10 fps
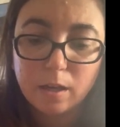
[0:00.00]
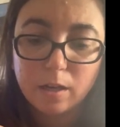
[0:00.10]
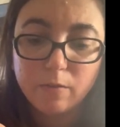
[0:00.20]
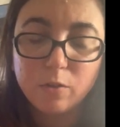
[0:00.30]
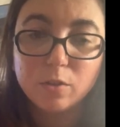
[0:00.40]

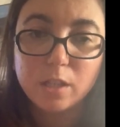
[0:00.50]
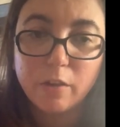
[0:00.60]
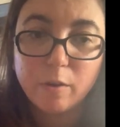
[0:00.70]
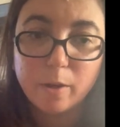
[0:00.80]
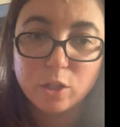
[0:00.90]
and if you
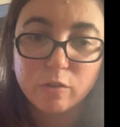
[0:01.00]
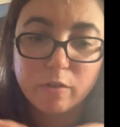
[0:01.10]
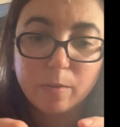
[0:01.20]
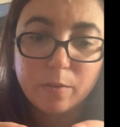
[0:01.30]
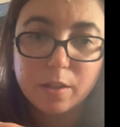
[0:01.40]
save a bunch of
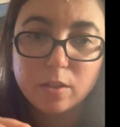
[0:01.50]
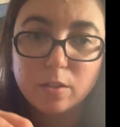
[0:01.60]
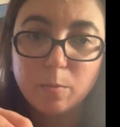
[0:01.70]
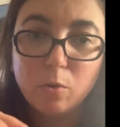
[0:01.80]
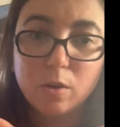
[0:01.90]
them, these
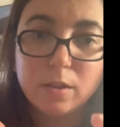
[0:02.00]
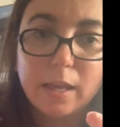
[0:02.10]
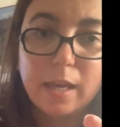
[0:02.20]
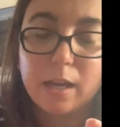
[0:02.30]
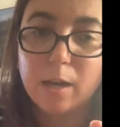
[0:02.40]
are more
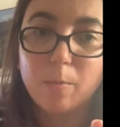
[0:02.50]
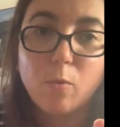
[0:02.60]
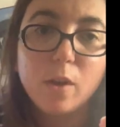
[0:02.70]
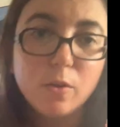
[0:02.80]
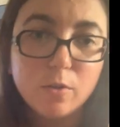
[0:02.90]
like
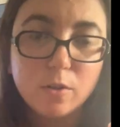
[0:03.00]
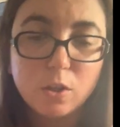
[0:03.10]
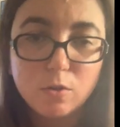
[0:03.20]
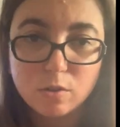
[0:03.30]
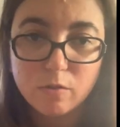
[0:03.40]
what you
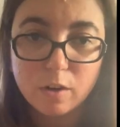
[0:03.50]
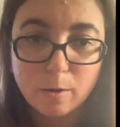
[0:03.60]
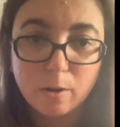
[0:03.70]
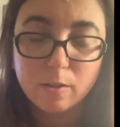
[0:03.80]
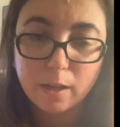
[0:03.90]
would use
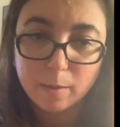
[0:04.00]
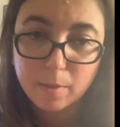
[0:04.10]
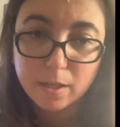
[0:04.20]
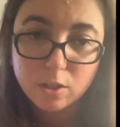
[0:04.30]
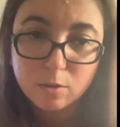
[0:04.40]
for like
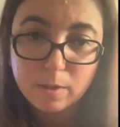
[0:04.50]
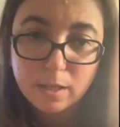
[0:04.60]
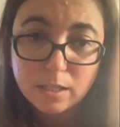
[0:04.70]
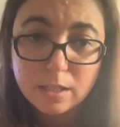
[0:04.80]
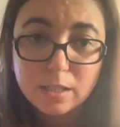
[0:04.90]
pinto
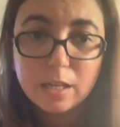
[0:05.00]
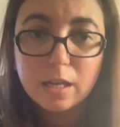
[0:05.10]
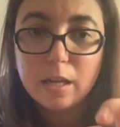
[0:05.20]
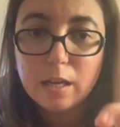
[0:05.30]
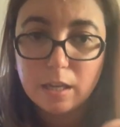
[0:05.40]
beans,
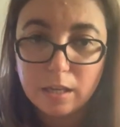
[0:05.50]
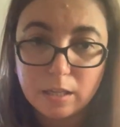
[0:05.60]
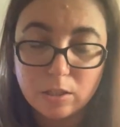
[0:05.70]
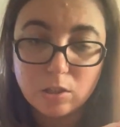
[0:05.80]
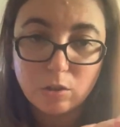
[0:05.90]

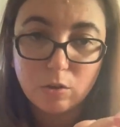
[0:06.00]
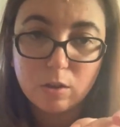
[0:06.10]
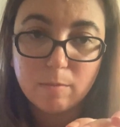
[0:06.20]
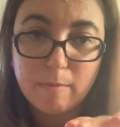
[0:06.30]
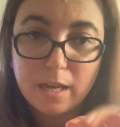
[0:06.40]
and so you
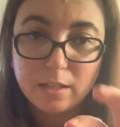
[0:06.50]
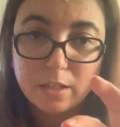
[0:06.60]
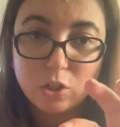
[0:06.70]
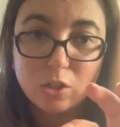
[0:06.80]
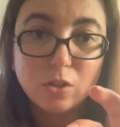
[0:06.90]
can make
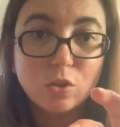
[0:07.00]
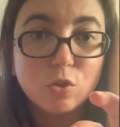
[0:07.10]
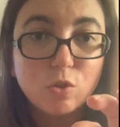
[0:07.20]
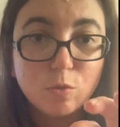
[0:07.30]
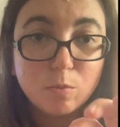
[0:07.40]
dishes and
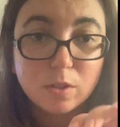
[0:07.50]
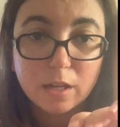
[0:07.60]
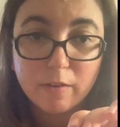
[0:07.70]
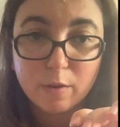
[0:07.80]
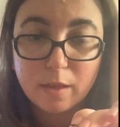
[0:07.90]
soups
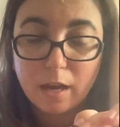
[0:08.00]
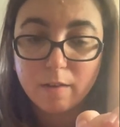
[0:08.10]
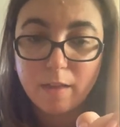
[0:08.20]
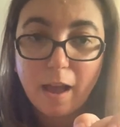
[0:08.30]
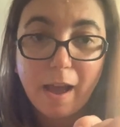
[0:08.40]
and everything out
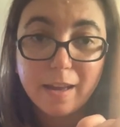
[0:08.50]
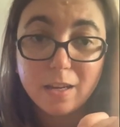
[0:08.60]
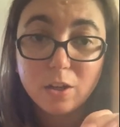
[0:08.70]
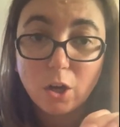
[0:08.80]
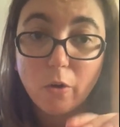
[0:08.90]
of that. I
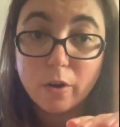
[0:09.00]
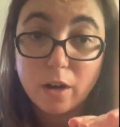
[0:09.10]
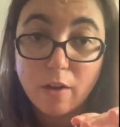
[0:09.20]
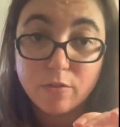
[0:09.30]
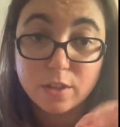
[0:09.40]
didn't grow
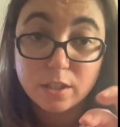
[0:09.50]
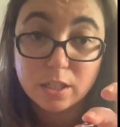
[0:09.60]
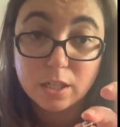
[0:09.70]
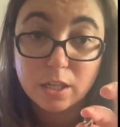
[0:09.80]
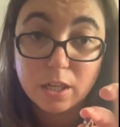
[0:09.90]
enough this
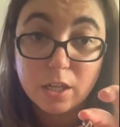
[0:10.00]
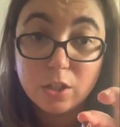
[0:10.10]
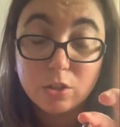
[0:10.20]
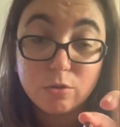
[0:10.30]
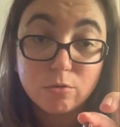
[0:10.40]
year
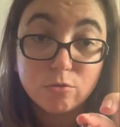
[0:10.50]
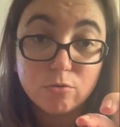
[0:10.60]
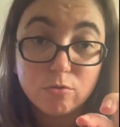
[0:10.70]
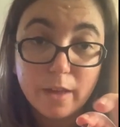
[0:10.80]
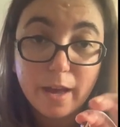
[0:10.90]
to
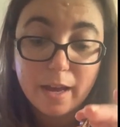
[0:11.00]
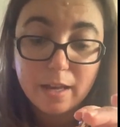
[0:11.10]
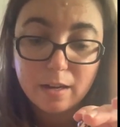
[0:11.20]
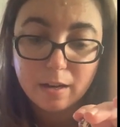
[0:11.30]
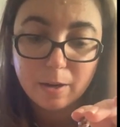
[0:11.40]
do
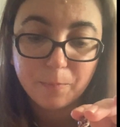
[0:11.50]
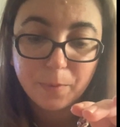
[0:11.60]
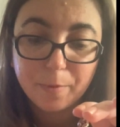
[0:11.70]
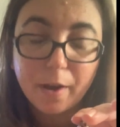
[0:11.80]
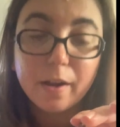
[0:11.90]
that.
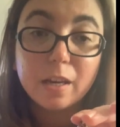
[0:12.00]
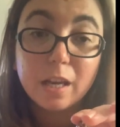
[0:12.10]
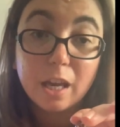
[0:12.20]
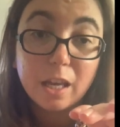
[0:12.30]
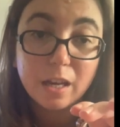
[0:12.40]
I'm not gonna
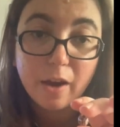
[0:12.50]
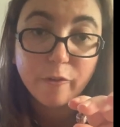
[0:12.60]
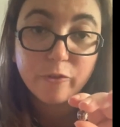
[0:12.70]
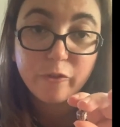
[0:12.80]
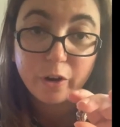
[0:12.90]
get
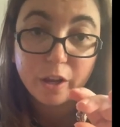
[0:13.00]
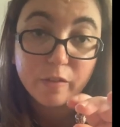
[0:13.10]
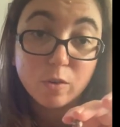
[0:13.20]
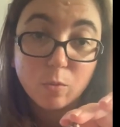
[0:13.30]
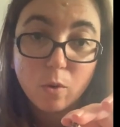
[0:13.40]
enough for
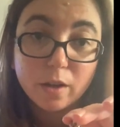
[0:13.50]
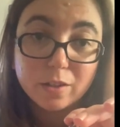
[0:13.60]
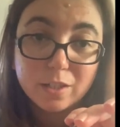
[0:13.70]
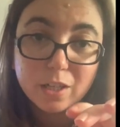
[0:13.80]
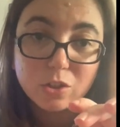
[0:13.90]
even
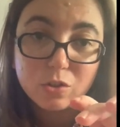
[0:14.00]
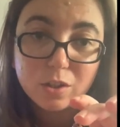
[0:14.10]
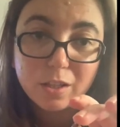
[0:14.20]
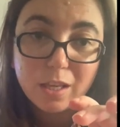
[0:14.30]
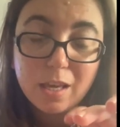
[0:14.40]
one dish
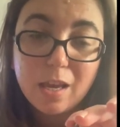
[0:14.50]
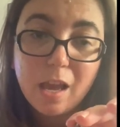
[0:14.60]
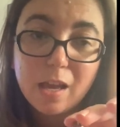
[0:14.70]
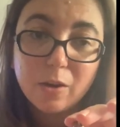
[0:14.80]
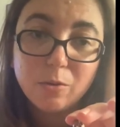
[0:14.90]
really.
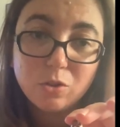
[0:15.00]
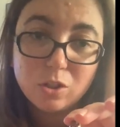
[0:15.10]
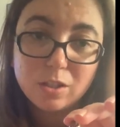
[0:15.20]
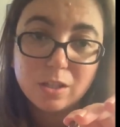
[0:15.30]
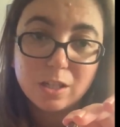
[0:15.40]
It was
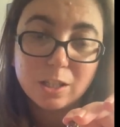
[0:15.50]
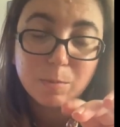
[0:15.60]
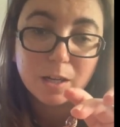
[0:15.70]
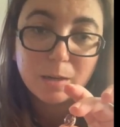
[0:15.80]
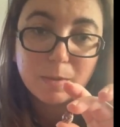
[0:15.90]
just an
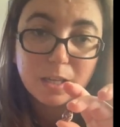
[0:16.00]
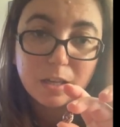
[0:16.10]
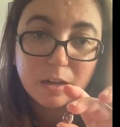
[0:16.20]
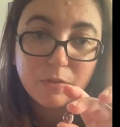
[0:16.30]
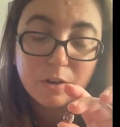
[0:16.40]
experiment
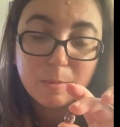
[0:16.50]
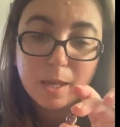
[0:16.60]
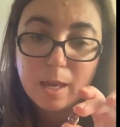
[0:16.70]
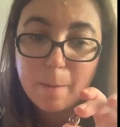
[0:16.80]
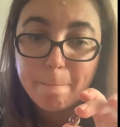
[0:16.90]
year for
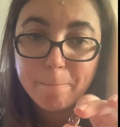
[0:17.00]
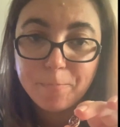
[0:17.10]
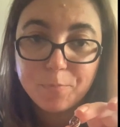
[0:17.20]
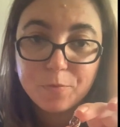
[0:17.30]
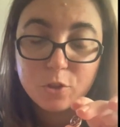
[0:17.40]
me,
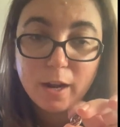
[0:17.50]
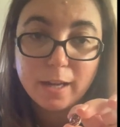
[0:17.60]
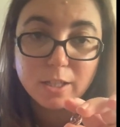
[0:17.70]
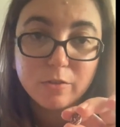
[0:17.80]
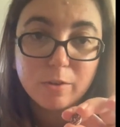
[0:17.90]

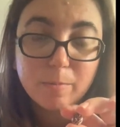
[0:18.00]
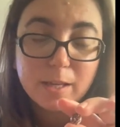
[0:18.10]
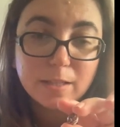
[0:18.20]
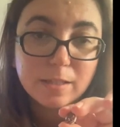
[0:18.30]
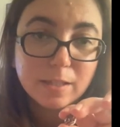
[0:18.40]
trying different
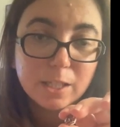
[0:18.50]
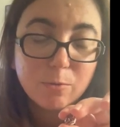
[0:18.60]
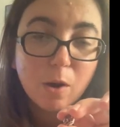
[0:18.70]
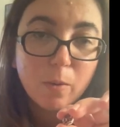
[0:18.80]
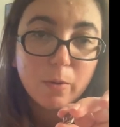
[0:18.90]
beans to see
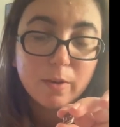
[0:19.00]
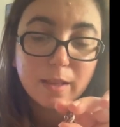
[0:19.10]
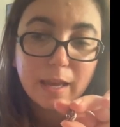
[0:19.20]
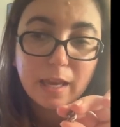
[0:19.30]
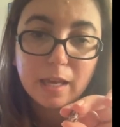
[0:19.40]
what we would
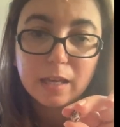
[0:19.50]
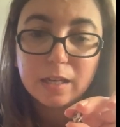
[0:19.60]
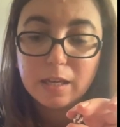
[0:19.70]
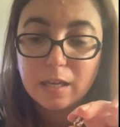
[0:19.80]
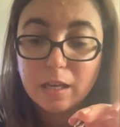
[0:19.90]
like,
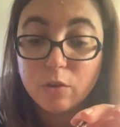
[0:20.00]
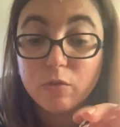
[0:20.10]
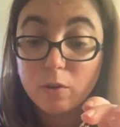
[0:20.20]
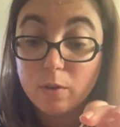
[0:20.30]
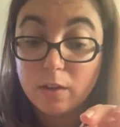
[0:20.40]

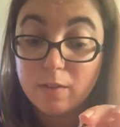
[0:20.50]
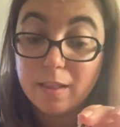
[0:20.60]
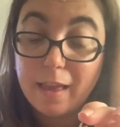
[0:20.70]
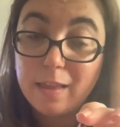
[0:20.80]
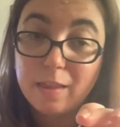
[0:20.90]
if we would
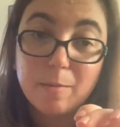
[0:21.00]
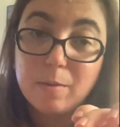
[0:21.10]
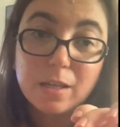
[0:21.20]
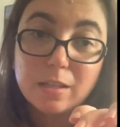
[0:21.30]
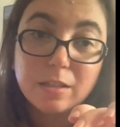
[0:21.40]
even like them,
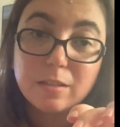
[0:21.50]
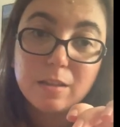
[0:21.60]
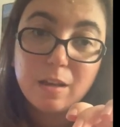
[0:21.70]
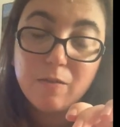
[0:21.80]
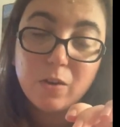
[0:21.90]
because
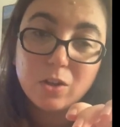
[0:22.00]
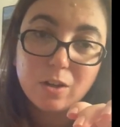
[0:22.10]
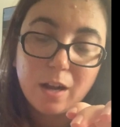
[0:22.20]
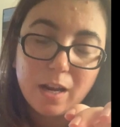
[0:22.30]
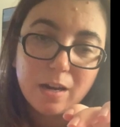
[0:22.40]
Victor
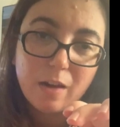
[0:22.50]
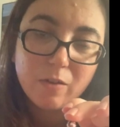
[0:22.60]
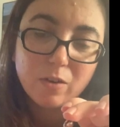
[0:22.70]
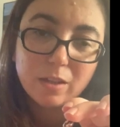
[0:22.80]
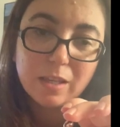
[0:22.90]
and I
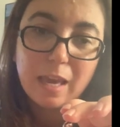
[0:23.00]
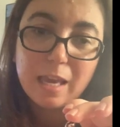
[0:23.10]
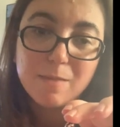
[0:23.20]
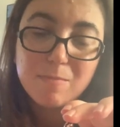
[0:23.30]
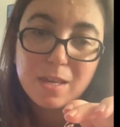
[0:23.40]
never really
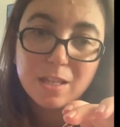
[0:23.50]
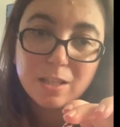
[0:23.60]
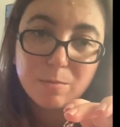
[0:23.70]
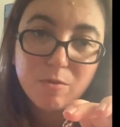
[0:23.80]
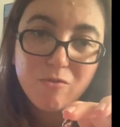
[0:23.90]
ate
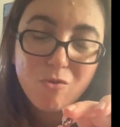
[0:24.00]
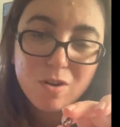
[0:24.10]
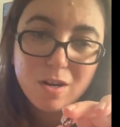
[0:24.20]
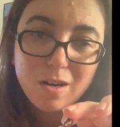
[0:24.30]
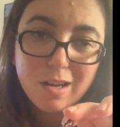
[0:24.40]
beans
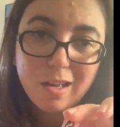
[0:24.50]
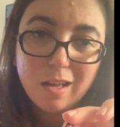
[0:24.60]
before.